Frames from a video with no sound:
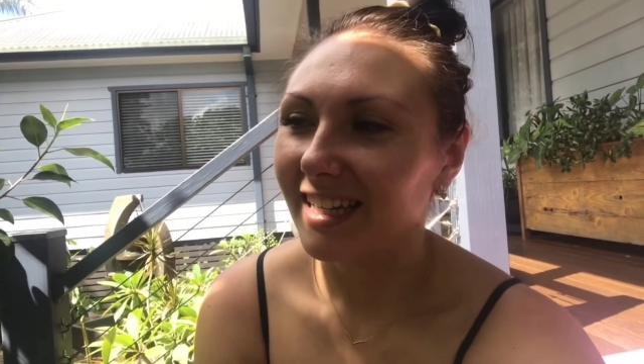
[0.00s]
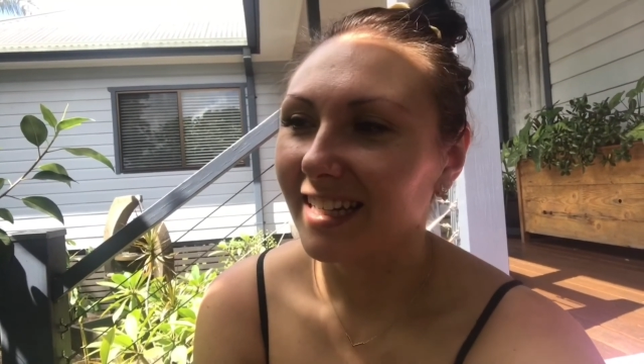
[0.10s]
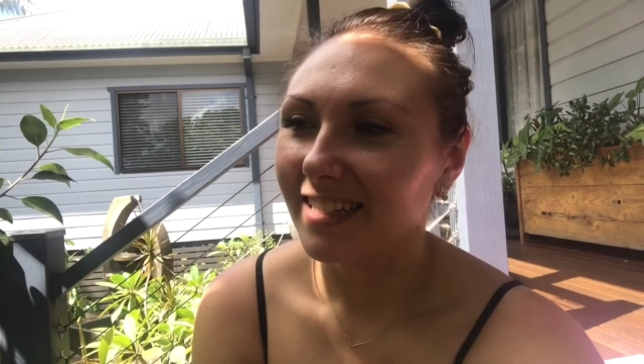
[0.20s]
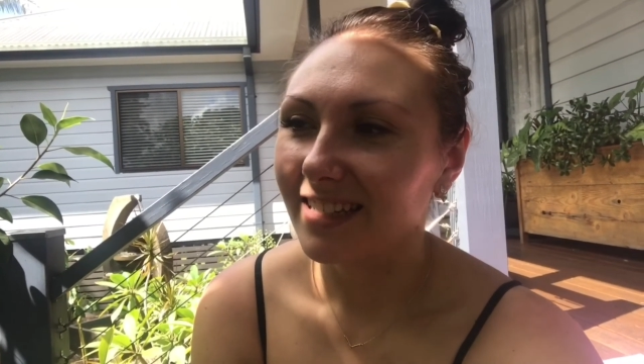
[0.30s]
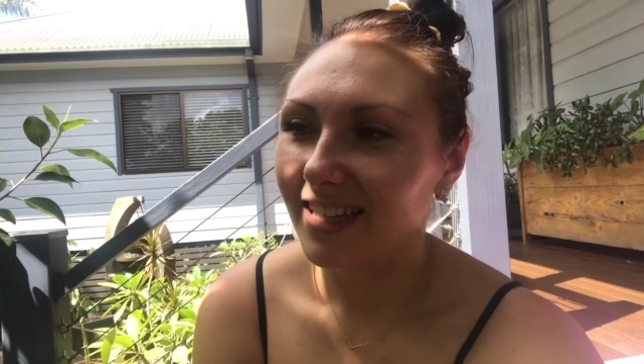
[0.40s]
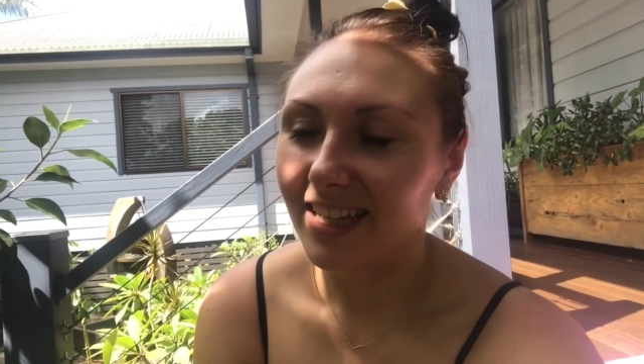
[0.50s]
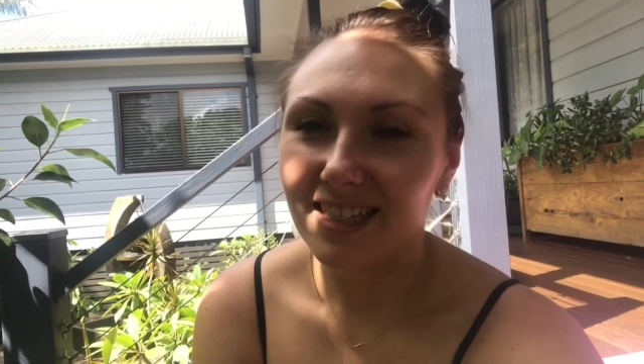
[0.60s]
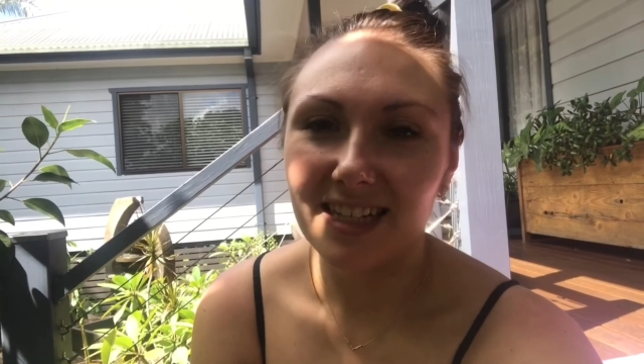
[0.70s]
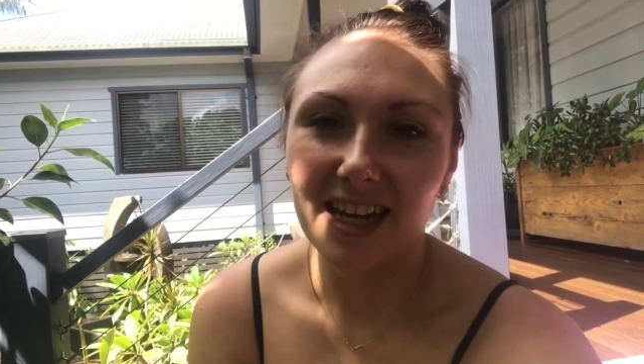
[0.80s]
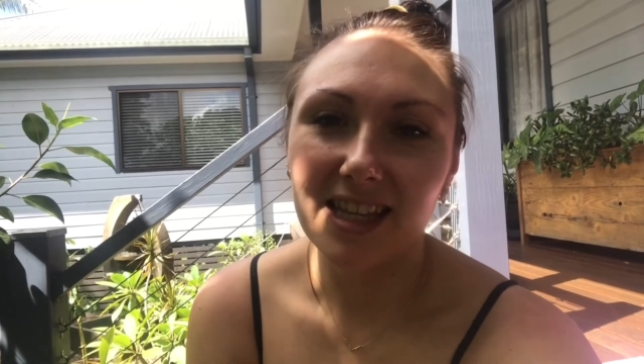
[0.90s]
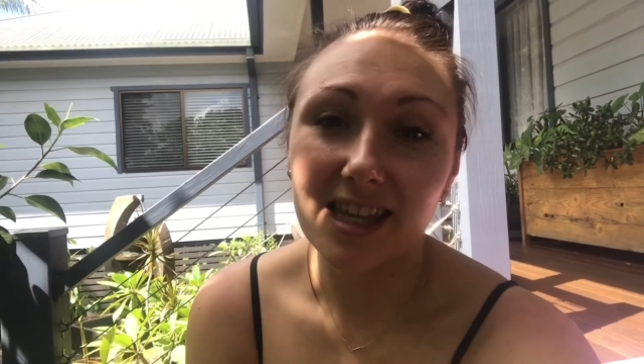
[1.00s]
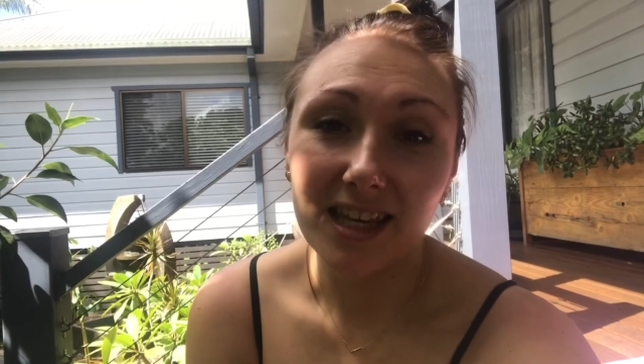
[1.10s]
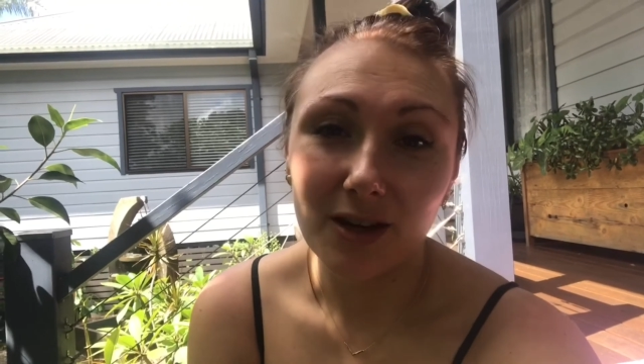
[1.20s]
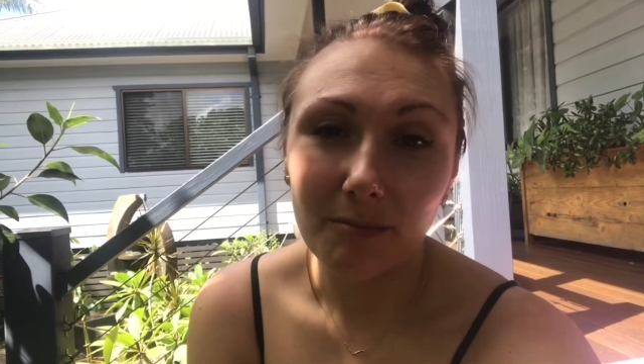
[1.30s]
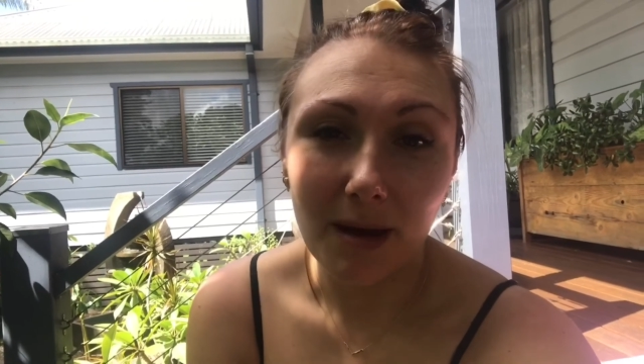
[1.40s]
so that's another
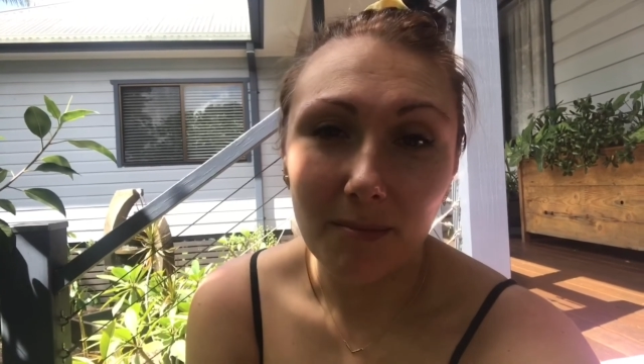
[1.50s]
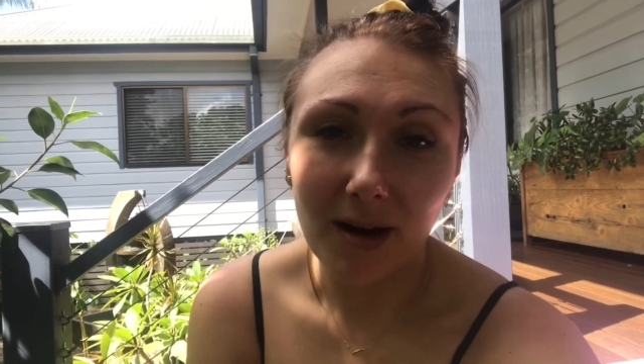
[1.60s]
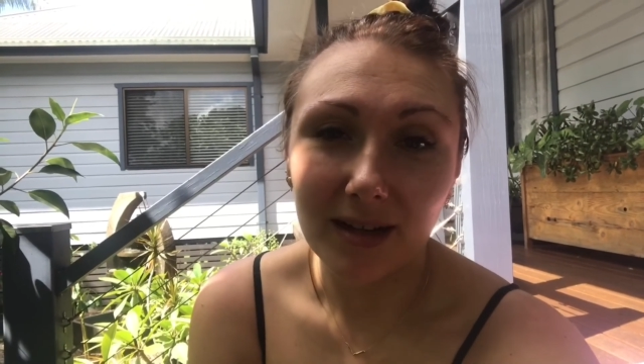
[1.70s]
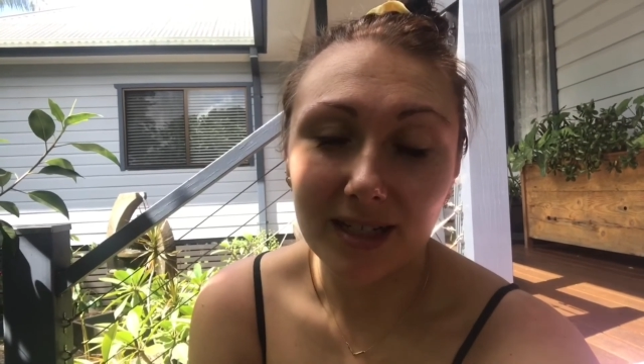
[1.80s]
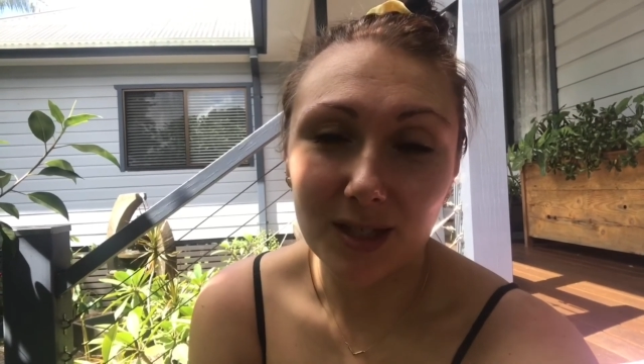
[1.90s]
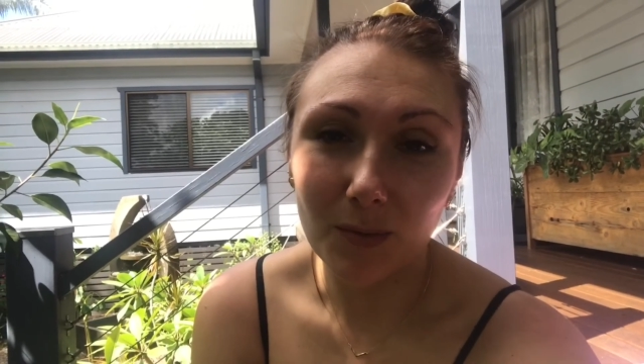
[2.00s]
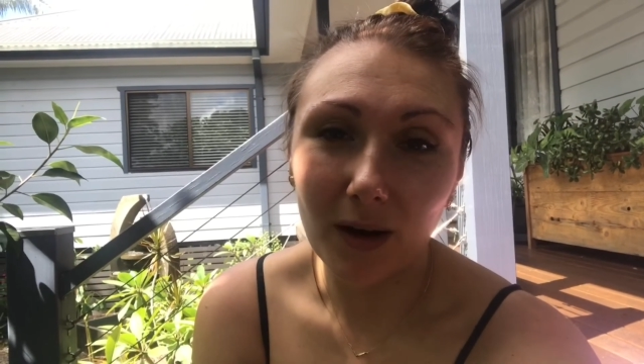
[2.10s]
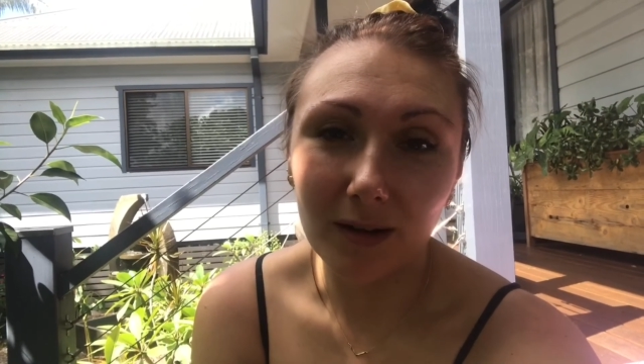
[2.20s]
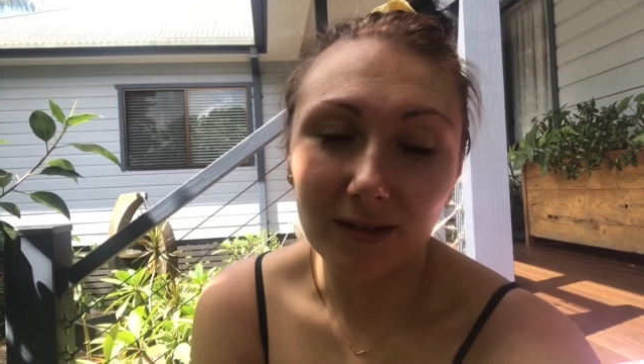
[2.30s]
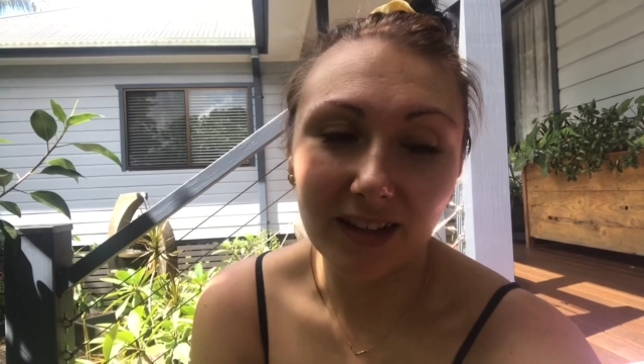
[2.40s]
thing on my mind as well.